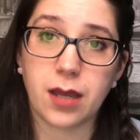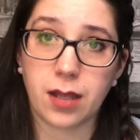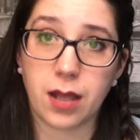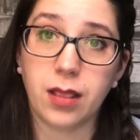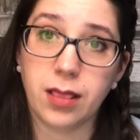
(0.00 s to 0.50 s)

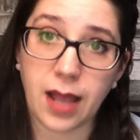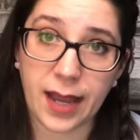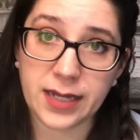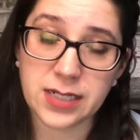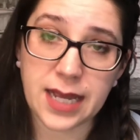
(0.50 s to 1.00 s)

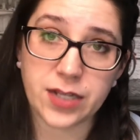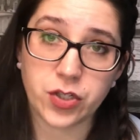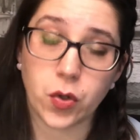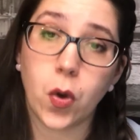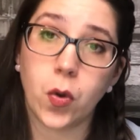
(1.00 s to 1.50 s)
aligned as
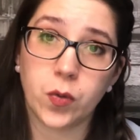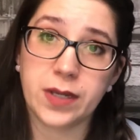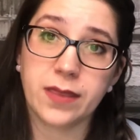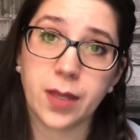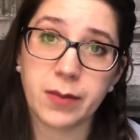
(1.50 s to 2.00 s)
you're
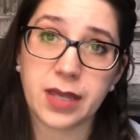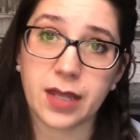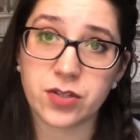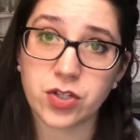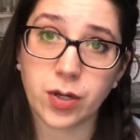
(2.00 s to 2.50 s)
holding them
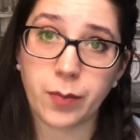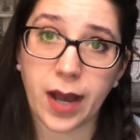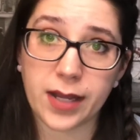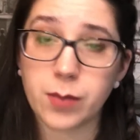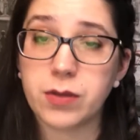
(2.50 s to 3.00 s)
against your
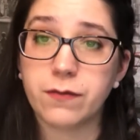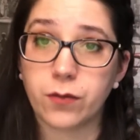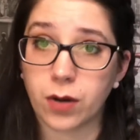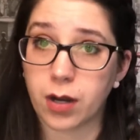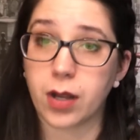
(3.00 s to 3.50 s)
body
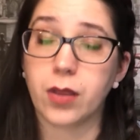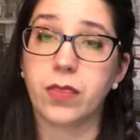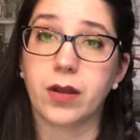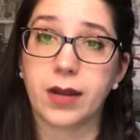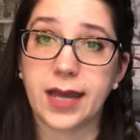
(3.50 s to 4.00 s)
before
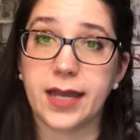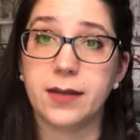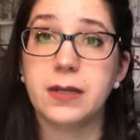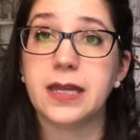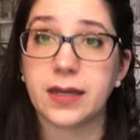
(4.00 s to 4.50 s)
their head
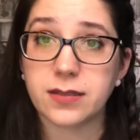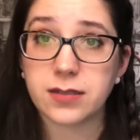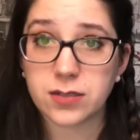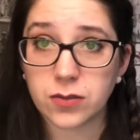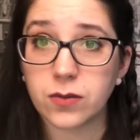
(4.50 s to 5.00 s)
gets
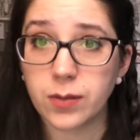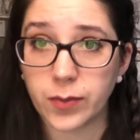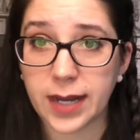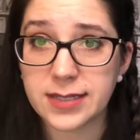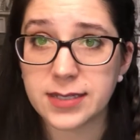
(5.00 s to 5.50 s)
to the
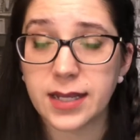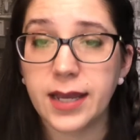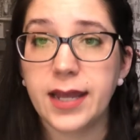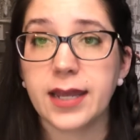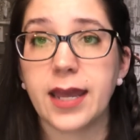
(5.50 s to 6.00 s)
breast
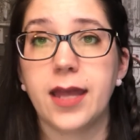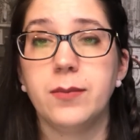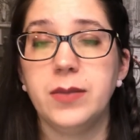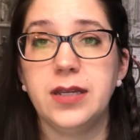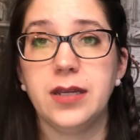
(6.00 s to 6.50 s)

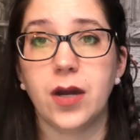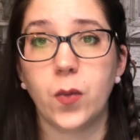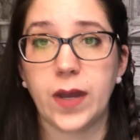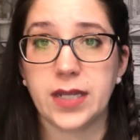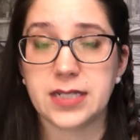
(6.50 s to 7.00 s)
can be a
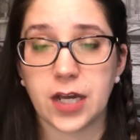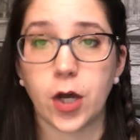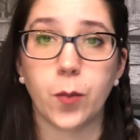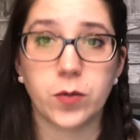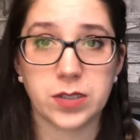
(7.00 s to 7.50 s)
way to
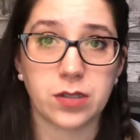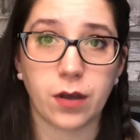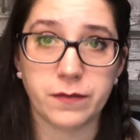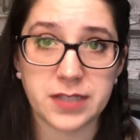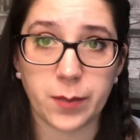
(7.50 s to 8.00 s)
help
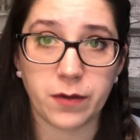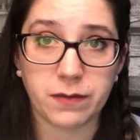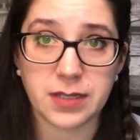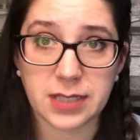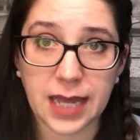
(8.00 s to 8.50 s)
resolve some of
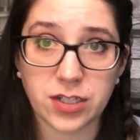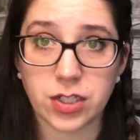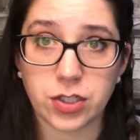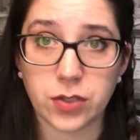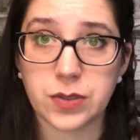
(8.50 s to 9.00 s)
these latch
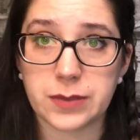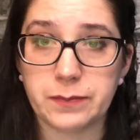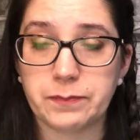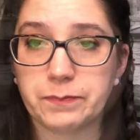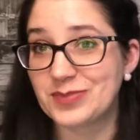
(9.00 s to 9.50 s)
issues.
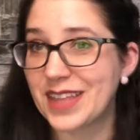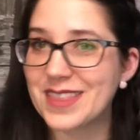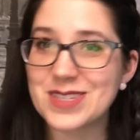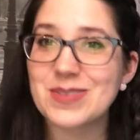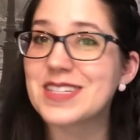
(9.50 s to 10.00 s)

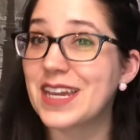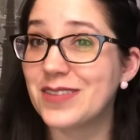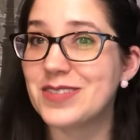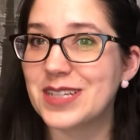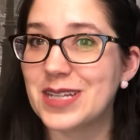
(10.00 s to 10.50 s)
This one's kind
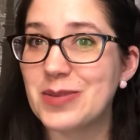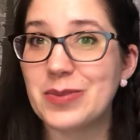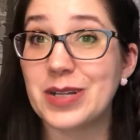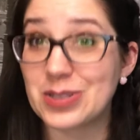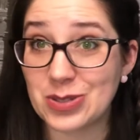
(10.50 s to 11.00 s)
of silly,
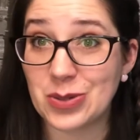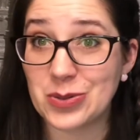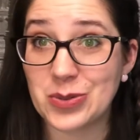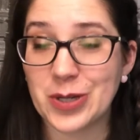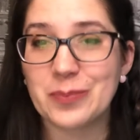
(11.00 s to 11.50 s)
but it's so
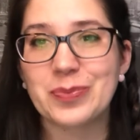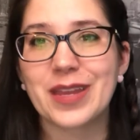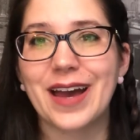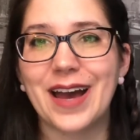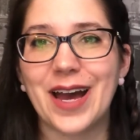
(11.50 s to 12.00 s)
true.
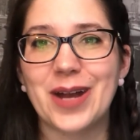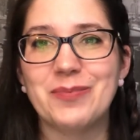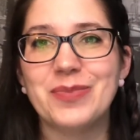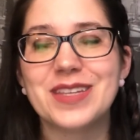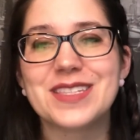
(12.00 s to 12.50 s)

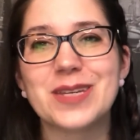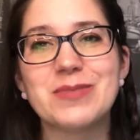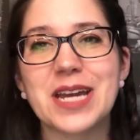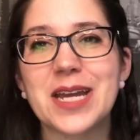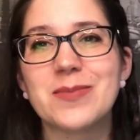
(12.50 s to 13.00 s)

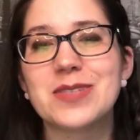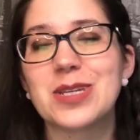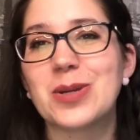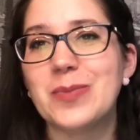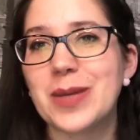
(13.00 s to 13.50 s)
Sometimes
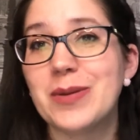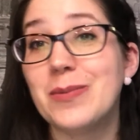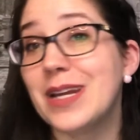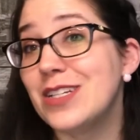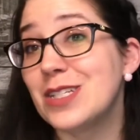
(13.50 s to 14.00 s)
your baby
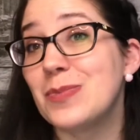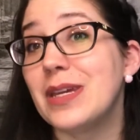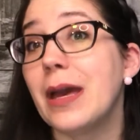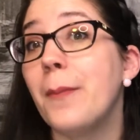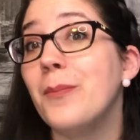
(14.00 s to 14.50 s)
might just
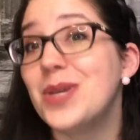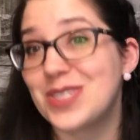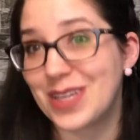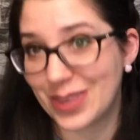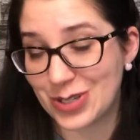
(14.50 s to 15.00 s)
be
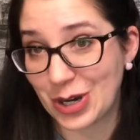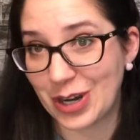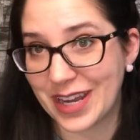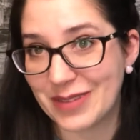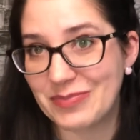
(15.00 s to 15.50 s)
missing the
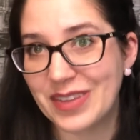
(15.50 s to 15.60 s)
target.